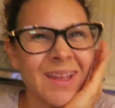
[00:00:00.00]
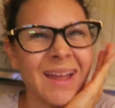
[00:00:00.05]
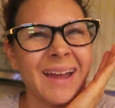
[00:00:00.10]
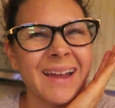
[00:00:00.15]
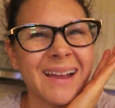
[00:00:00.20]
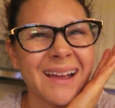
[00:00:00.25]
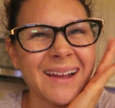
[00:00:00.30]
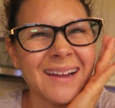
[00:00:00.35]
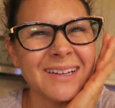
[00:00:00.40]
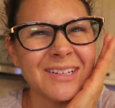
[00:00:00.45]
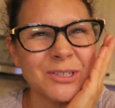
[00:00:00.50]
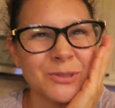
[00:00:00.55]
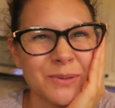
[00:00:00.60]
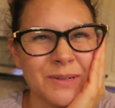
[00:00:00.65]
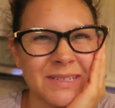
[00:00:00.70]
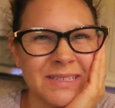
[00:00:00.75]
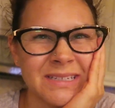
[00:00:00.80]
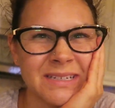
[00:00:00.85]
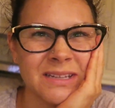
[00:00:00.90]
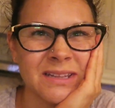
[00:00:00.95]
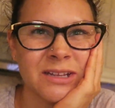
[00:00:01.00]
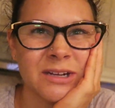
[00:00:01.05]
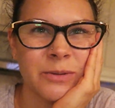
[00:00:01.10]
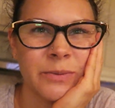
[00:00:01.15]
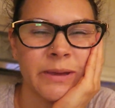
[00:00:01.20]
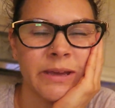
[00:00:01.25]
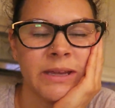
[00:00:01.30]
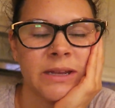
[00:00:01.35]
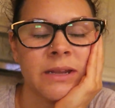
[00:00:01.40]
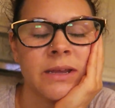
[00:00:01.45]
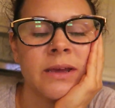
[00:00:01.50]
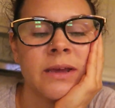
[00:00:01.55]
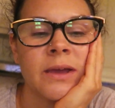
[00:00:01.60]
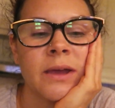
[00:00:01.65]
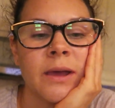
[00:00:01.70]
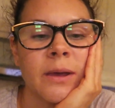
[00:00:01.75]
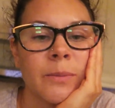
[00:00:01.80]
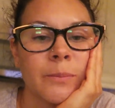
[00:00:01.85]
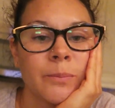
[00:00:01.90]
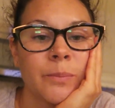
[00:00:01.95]
I kind of tweaked it a little bit,
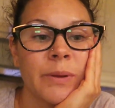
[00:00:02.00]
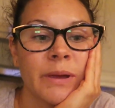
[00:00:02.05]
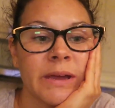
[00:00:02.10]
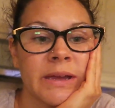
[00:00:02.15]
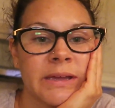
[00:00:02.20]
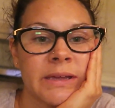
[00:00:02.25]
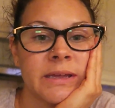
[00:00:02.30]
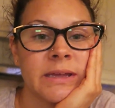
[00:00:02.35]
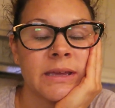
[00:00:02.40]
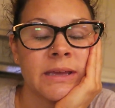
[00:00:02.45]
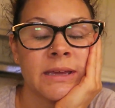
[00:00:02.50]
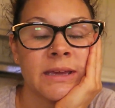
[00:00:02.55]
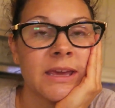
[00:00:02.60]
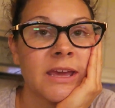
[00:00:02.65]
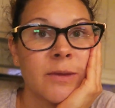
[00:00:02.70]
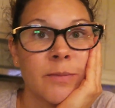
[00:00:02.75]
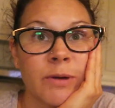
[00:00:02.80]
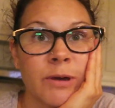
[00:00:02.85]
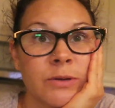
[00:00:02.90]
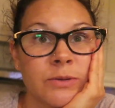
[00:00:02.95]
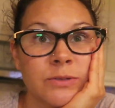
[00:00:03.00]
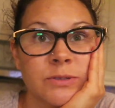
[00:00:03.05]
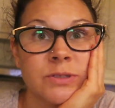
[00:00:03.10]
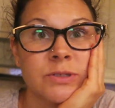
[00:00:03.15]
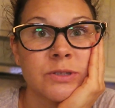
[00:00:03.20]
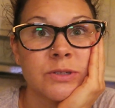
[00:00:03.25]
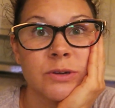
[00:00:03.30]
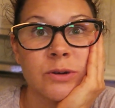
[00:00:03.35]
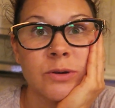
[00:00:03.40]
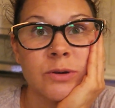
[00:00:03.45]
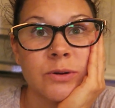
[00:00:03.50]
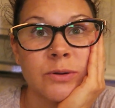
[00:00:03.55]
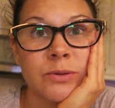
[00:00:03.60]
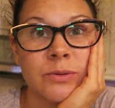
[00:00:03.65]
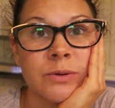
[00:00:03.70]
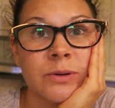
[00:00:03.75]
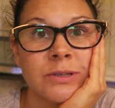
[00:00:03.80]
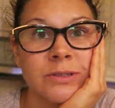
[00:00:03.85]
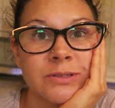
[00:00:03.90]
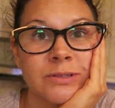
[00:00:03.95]
but it came out
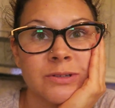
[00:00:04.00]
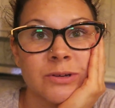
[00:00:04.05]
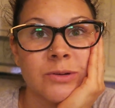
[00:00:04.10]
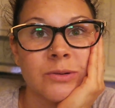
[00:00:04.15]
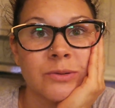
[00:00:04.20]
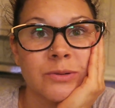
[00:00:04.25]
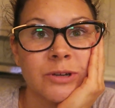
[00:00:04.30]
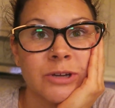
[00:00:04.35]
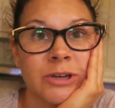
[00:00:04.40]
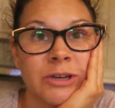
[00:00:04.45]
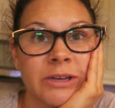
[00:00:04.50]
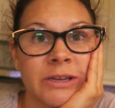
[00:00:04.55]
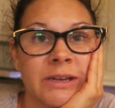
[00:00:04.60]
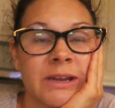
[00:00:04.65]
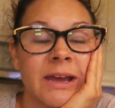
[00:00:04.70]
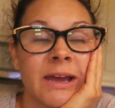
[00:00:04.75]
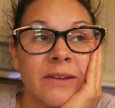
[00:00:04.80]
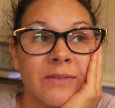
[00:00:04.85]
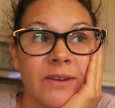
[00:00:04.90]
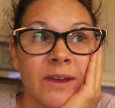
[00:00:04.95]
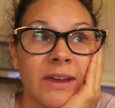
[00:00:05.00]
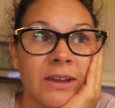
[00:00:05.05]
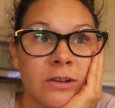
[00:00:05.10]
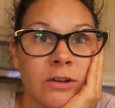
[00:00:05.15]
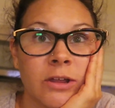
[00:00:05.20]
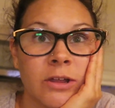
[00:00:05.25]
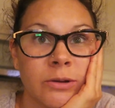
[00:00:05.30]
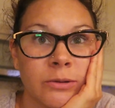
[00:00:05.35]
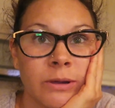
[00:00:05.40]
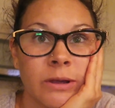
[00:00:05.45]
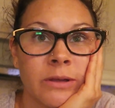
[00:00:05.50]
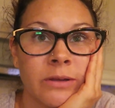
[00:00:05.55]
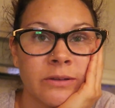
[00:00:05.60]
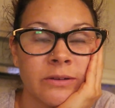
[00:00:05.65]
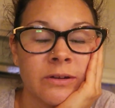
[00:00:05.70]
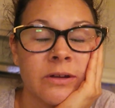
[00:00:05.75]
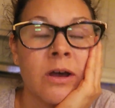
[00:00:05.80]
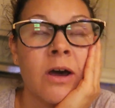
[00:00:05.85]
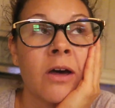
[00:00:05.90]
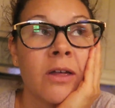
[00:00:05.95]
so, so good. I've had
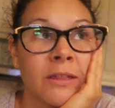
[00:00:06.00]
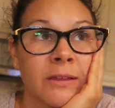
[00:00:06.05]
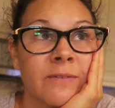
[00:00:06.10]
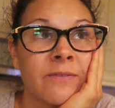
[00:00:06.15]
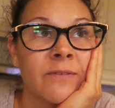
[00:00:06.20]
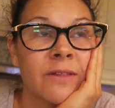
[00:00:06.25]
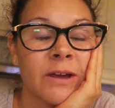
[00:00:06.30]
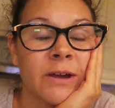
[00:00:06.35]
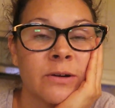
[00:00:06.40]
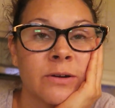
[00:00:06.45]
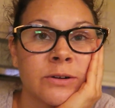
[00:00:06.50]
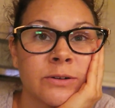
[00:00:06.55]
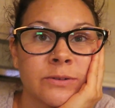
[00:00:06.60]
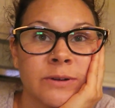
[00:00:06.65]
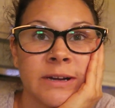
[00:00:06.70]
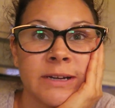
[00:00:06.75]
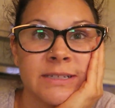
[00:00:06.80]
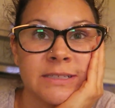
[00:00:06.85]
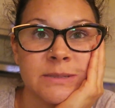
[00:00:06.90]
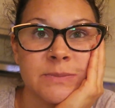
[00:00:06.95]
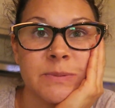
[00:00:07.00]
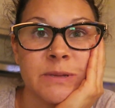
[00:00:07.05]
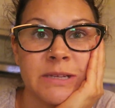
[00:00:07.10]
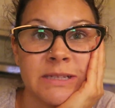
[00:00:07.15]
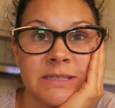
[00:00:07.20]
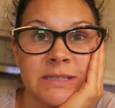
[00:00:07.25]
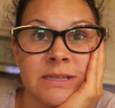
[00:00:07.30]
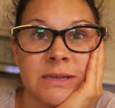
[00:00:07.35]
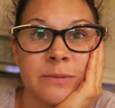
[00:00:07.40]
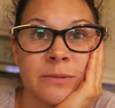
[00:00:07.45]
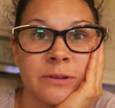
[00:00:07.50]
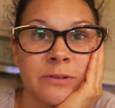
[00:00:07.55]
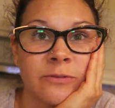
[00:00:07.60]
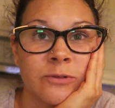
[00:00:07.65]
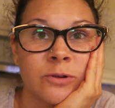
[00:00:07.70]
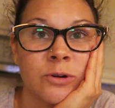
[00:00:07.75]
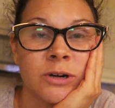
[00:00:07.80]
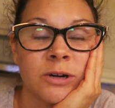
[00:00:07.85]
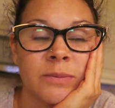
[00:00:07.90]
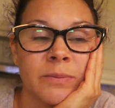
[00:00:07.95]
cauliflower rice pizza
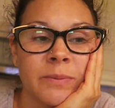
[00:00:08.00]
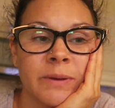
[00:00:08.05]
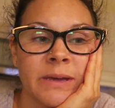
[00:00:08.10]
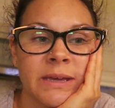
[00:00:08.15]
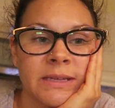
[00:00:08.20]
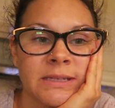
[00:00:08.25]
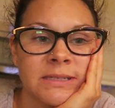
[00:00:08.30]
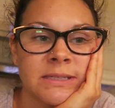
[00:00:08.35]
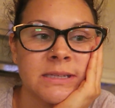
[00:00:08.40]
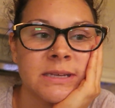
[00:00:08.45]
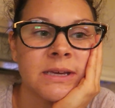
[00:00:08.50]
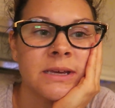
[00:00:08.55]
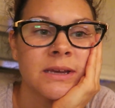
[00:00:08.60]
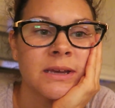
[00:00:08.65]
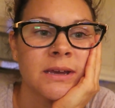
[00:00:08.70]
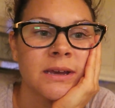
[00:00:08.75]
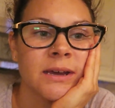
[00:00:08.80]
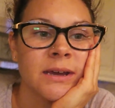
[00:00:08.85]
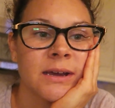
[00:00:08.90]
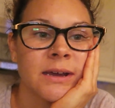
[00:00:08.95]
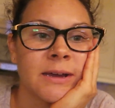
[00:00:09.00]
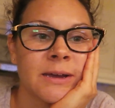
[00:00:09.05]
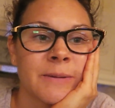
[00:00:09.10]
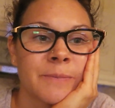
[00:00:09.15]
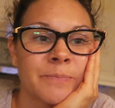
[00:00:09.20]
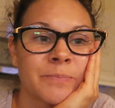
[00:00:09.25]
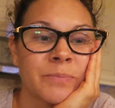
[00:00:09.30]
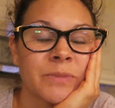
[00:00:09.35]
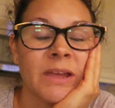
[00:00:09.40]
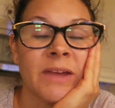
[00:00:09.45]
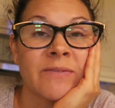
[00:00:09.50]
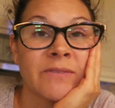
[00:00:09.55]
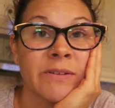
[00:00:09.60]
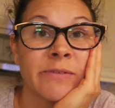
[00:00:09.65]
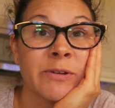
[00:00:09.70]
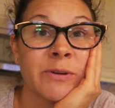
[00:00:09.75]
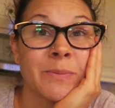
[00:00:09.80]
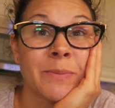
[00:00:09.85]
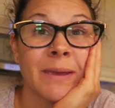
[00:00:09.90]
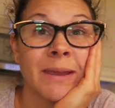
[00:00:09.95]
before, but um, I've
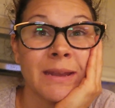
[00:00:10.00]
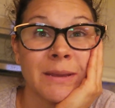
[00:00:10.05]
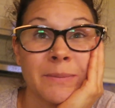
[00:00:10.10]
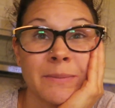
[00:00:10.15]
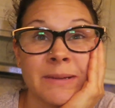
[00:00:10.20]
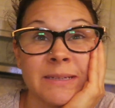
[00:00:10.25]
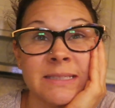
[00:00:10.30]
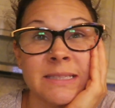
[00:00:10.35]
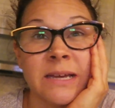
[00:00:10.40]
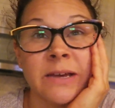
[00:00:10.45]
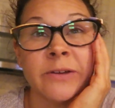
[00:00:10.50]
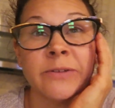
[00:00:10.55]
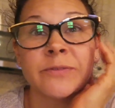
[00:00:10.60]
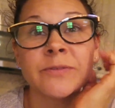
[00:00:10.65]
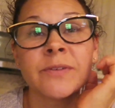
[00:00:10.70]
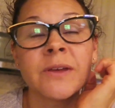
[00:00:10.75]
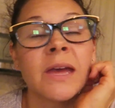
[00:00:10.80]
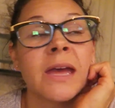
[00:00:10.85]
never made it myself.